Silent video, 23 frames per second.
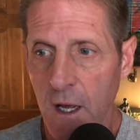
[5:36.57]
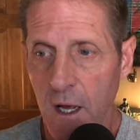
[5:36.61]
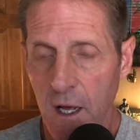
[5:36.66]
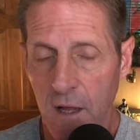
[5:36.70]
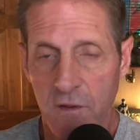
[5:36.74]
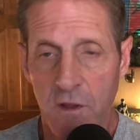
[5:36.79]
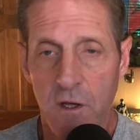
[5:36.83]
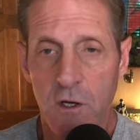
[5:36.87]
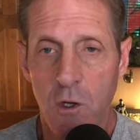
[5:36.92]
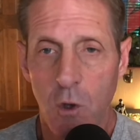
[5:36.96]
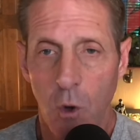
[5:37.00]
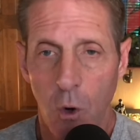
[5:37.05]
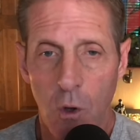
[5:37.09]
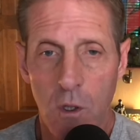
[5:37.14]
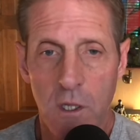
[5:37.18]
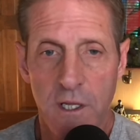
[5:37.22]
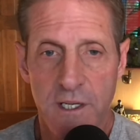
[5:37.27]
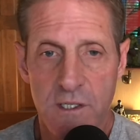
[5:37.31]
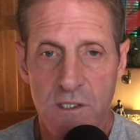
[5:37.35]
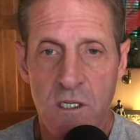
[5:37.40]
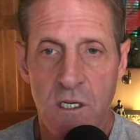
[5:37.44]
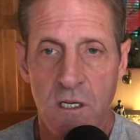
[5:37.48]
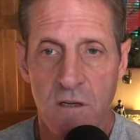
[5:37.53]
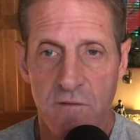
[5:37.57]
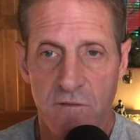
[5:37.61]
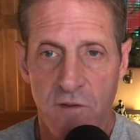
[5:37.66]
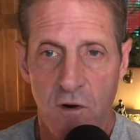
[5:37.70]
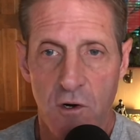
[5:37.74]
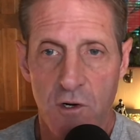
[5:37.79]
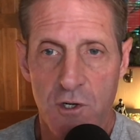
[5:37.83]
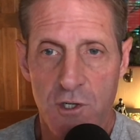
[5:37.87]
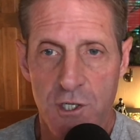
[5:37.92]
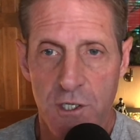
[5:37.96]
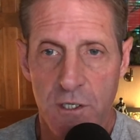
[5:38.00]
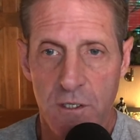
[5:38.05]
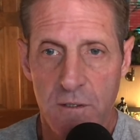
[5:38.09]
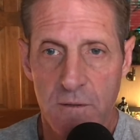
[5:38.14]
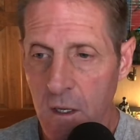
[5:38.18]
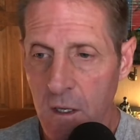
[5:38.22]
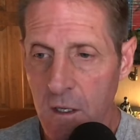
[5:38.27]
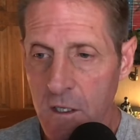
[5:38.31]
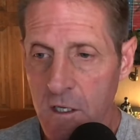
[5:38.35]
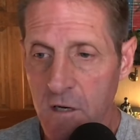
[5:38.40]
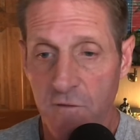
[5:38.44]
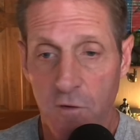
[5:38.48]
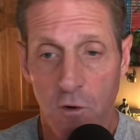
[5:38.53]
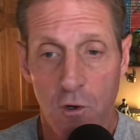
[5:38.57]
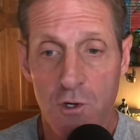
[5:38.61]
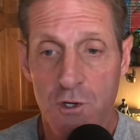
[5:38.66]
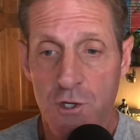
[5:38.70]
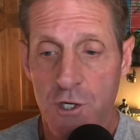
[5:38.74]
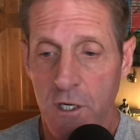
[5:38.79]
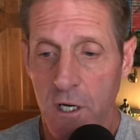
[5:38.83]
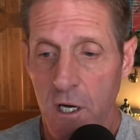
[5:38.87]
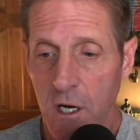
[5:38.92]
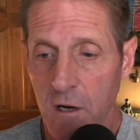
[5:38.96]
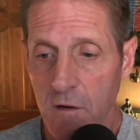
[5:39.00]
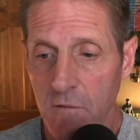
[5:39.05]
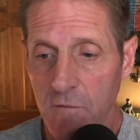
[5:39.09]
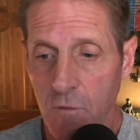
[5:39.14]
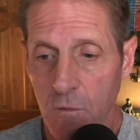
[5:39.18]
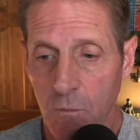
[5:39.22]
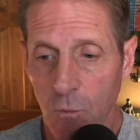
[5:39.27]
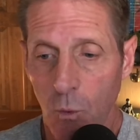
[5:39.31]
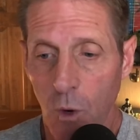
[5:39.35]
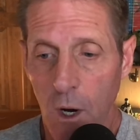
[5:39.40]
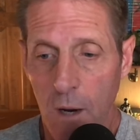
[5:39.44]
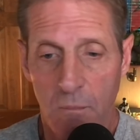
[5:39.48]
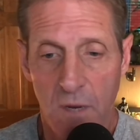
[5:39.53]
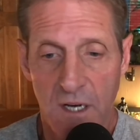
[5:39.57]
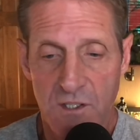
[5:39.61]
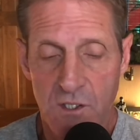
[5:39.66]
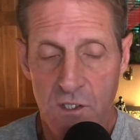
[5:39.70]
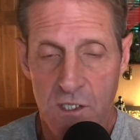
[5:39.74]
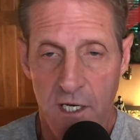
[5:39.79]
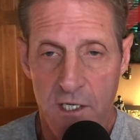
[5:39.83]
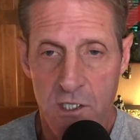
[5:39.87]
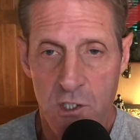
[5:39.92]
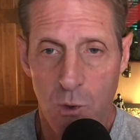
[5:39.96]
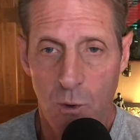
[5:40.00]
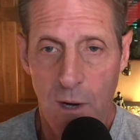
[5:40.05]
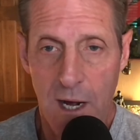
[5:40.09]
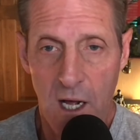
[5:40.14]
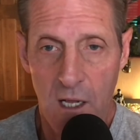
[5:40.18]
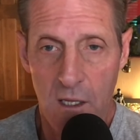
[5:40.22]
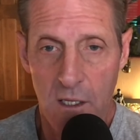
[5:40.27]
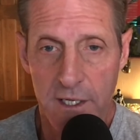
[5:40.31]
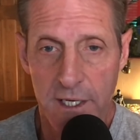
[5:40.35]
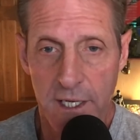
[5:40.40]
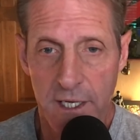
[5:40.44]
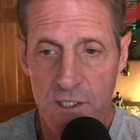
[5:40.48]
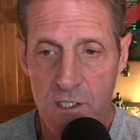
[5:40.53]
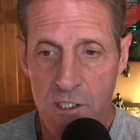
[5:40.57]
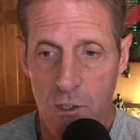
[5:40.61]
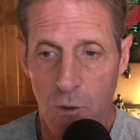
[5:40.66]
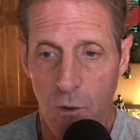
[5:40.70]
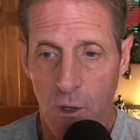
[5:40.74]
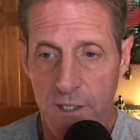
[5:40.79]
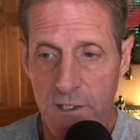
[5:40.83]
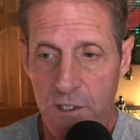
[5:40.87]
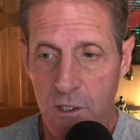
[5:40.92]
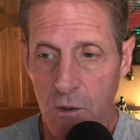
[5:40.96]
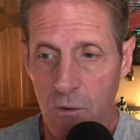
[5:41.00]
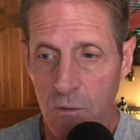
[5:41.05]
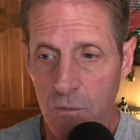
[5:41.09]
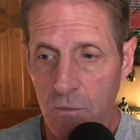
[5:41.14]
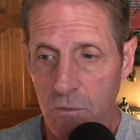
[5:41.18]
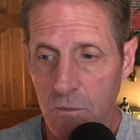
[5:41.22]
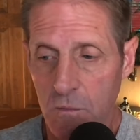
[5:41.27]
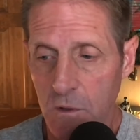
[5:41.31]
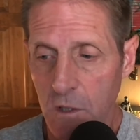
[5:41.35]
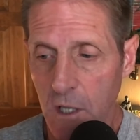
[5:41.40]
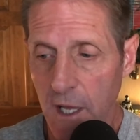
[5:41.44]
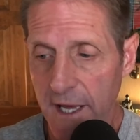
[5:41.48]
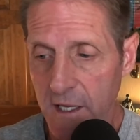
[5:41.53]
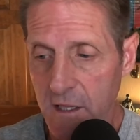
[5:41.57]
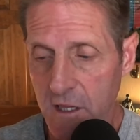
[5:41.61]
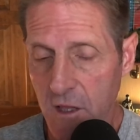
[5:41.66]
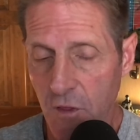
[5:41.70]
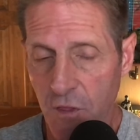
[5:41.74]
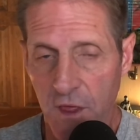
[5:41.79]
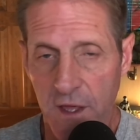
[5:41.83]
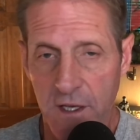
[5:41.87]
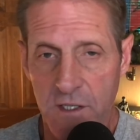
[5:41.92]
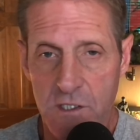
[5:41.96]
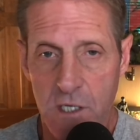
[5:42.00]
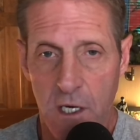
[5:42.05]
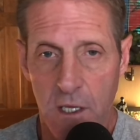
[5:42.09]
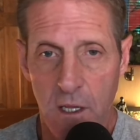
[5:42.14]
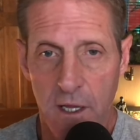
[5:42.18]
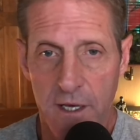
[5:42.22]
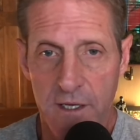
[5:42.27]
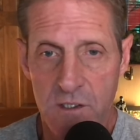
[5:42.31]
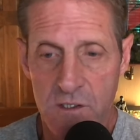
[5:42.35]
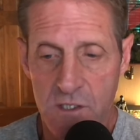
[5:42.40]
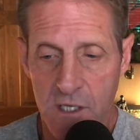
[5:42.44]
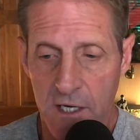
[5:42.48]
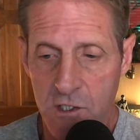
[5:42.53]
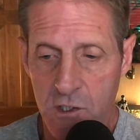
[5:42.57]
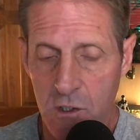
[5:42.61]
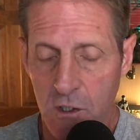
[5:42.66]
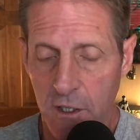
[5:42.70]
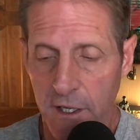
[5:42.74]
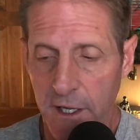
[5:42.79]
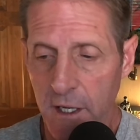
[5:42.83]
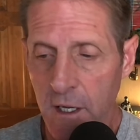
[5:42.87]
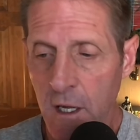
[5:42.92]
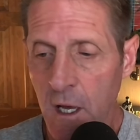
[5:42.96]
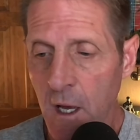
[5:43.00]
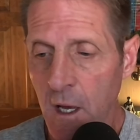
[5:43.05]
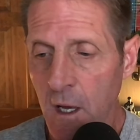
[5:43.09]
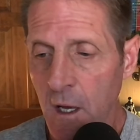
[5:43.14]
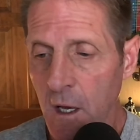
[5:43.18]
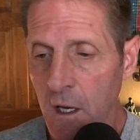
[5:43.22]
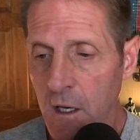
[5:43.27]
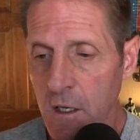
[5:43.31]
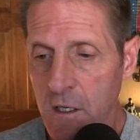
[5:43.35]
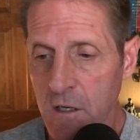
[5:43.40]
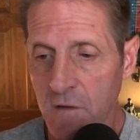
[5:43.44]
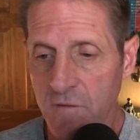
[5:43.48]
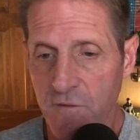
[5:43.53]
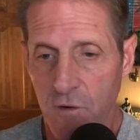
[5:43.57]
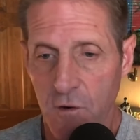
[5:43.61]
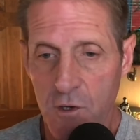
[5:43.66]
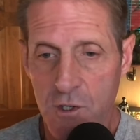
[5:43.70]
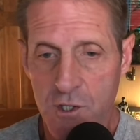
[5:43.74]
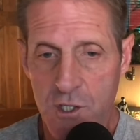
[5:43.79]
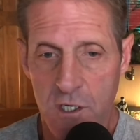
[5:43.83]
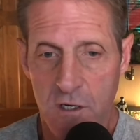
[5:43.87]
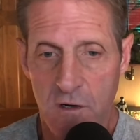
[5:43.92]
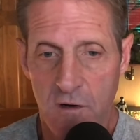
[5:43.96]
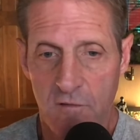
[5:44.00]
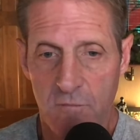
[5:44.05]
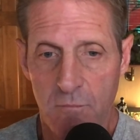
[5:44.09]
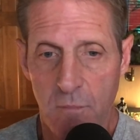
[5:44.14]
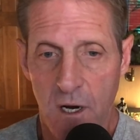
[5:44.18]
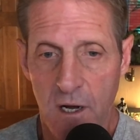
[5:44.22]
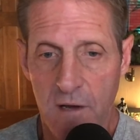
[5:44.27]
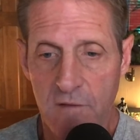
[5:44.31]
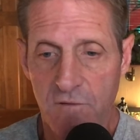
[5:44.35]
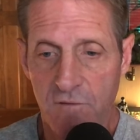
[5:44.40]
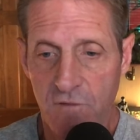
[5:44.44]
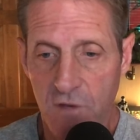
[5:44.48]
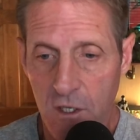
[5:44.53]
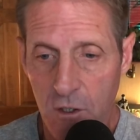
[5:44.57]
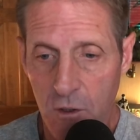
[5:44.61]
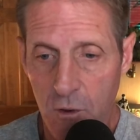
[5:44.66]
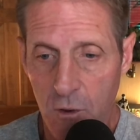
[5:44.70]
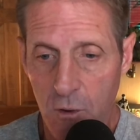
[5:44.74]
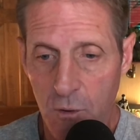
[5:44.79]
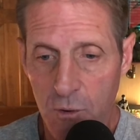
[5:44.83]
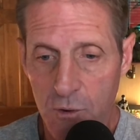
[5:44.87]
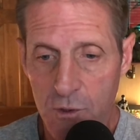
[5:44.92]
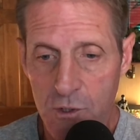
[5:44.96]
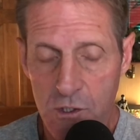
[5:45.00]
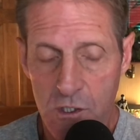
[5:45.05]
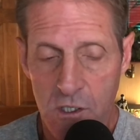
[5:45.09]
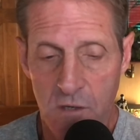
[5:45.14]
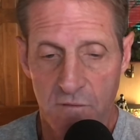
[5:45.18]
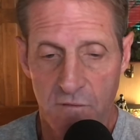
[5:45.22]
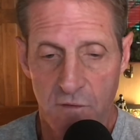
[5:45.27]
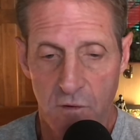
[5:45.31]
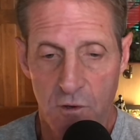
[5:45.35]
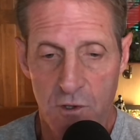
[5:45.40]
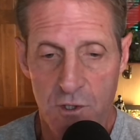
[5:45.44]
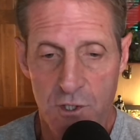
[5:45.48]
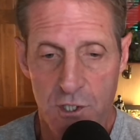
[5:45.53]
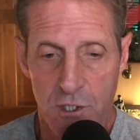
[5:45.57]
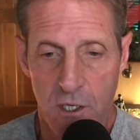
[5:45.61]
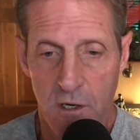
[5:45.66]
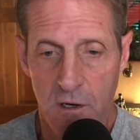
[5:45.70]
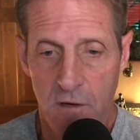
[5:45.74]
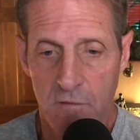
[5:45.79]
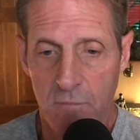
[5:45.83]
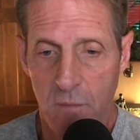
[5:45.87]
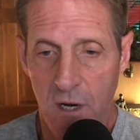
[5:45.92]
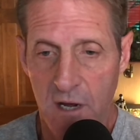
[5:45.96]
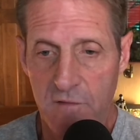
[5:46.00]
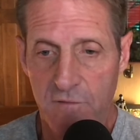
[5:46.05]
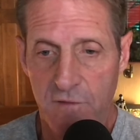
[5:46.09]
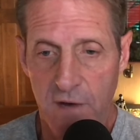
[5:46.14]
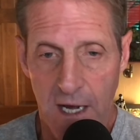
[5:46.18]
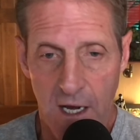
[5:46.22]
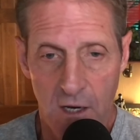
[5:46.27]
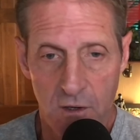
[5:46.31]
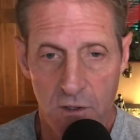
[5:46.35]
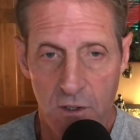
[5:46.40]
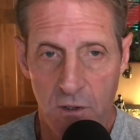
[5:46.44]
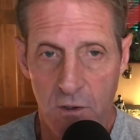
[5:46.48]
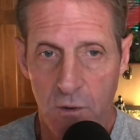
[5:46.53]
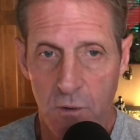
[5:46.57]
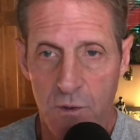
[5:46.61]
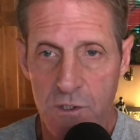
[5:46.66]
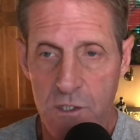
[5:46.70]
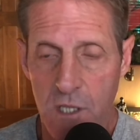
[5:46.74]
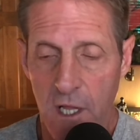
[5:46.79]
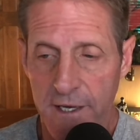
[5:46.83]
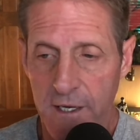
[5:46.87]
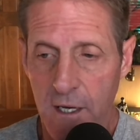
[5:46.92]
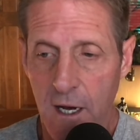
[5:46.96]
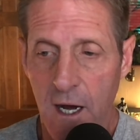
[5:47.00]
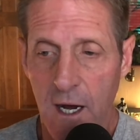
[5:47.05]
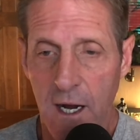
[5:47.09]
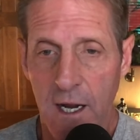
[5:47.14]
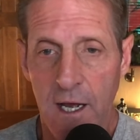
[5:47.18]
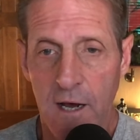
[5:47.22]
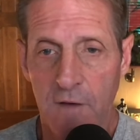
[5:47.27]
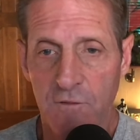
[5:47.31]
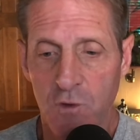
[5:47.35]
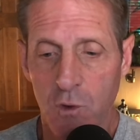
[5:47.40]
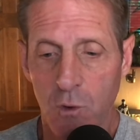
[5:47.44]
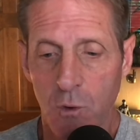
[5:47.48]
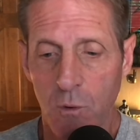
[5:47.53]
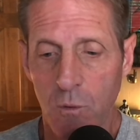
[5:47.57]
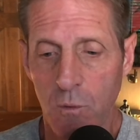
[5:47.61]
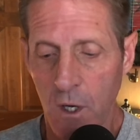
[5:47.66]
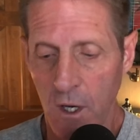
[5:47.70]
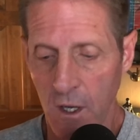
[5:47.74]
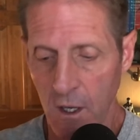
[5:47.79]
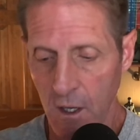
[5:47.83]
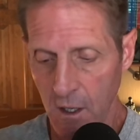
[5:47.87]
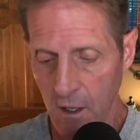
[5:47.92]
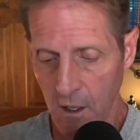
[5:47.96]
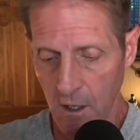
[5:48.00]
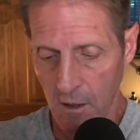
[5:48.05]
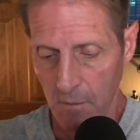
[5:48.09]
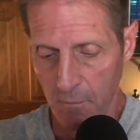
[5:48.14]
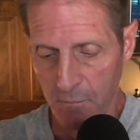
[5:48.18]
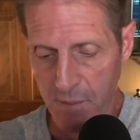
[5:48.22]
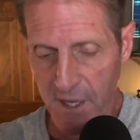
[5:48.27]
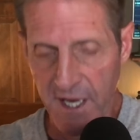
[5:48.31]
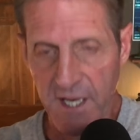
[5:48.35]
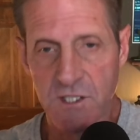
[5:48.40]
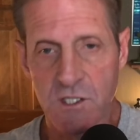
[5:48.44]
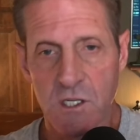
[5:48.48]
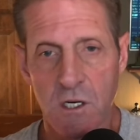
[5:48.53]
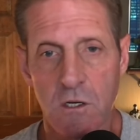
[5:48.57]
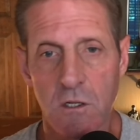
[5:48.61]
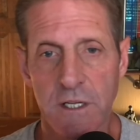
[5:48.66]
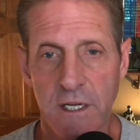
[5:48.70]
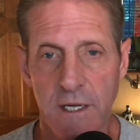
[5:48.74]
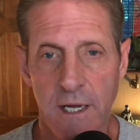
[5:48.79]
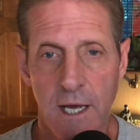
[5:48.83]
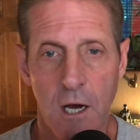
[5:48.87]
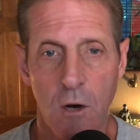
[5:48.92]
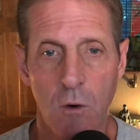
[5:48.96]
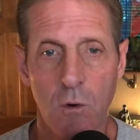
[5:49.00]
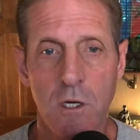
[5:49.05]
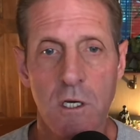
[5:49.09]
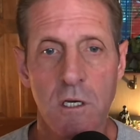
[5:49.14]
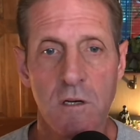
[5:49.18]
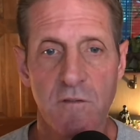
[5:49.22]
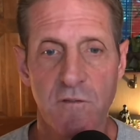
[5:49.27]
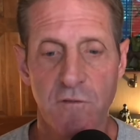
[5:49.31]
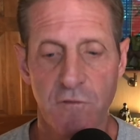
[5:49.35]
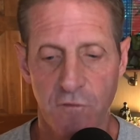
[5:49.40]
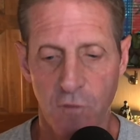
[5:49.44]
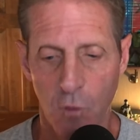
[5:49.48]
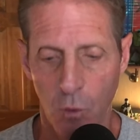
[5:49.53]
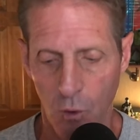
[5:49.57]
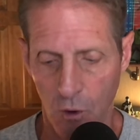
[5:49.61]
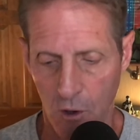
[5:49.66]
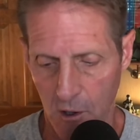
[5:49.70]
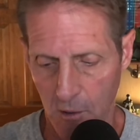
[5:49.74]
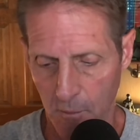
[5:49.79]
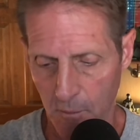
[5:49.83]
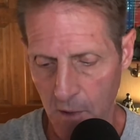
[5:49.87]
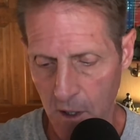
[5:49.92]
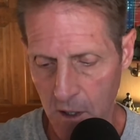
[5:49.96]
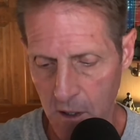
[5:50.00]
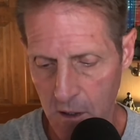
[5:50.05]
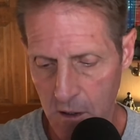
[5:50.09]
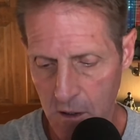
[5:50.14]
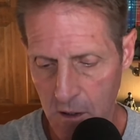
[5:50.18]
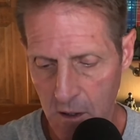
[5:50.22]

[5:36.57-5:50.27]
And the goal is conversion of what, my sexuality, so I don't like the things I like sexually, conversion of my views, conversion of my values. Like, I have to basically now conform.